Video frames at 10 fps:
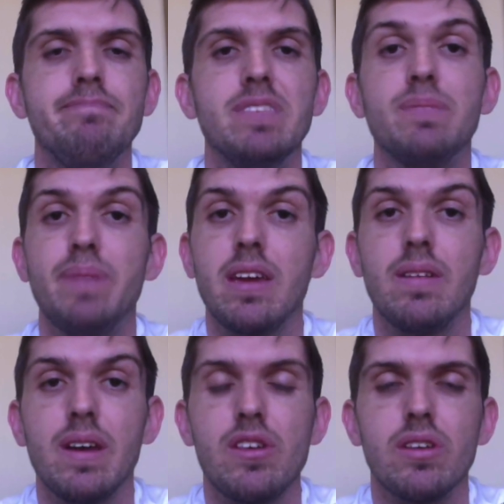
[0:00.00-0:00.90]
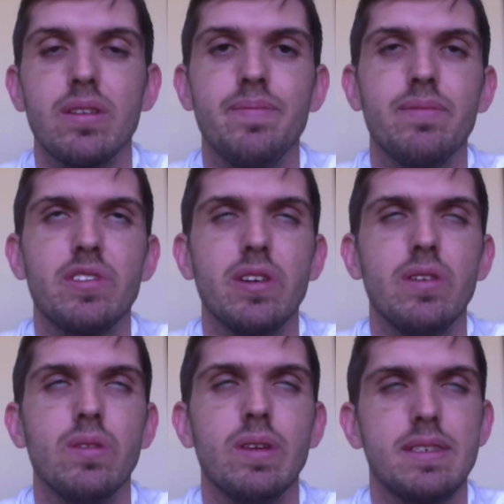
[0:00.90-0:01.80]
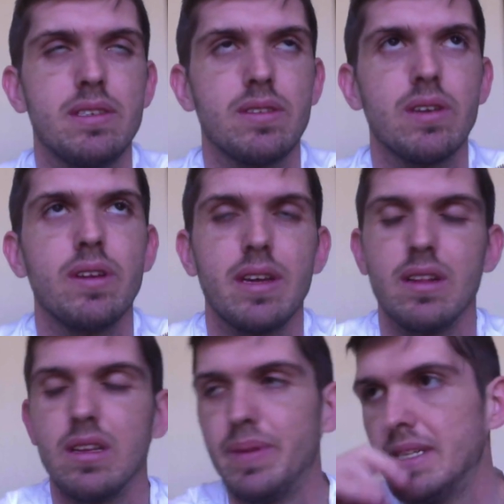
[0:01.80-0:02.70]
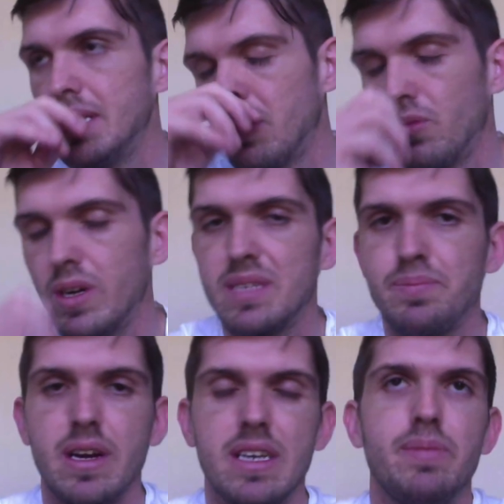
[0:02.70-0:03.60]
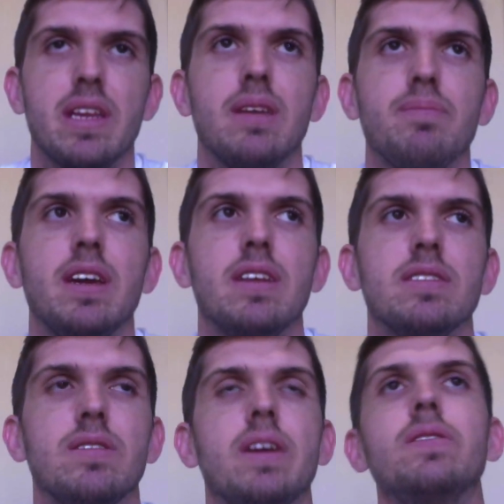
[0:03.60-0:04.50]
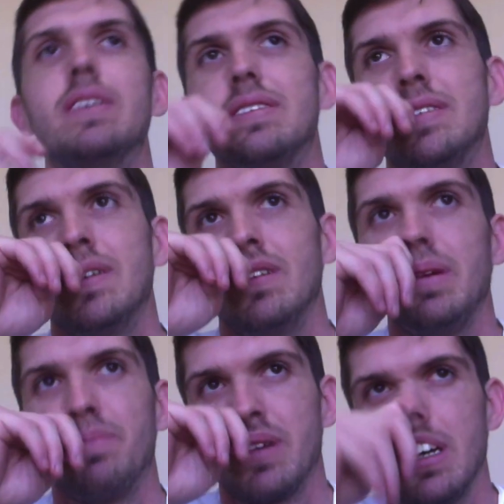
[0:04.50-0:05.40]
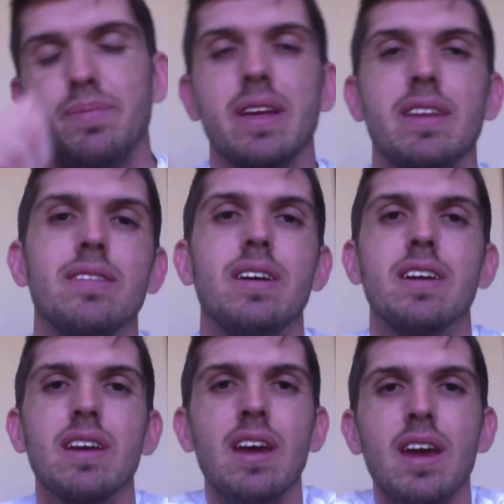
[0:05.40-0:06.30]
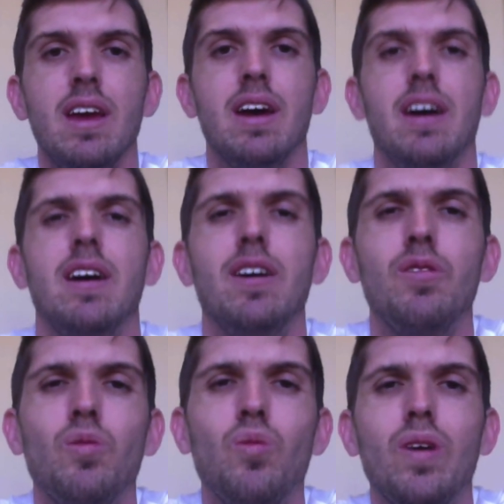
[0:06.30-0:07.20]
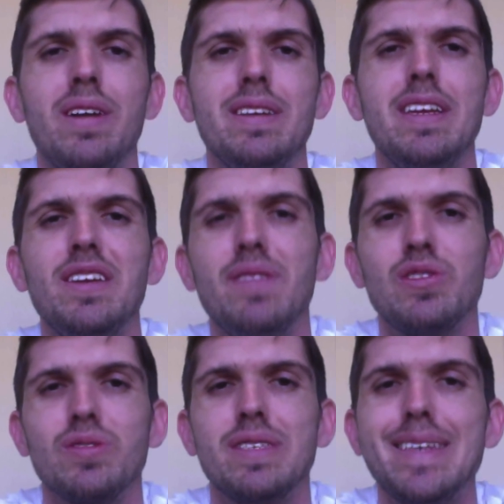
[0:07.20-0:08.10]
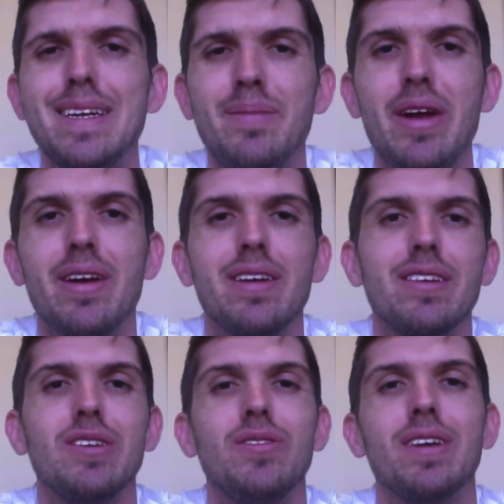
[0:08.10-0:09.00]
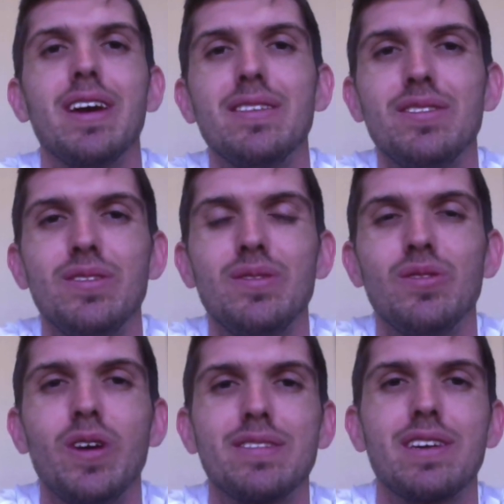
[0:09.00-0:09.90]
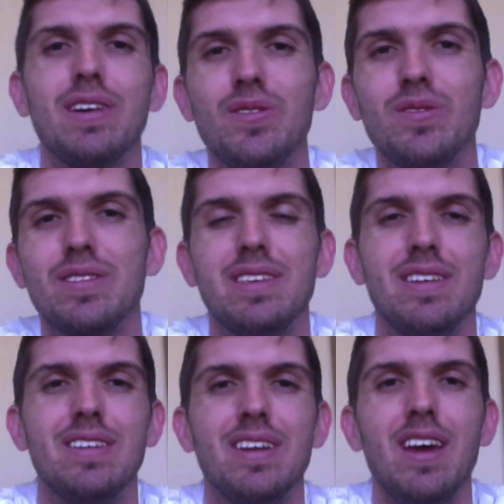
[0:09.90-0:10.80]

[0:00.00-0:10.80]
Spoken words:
speculation. So let's go into that a little bit deeper. What does prospecting mean? So I don't necessarily mean prospecting like what individuals did in America going out to the West Coast and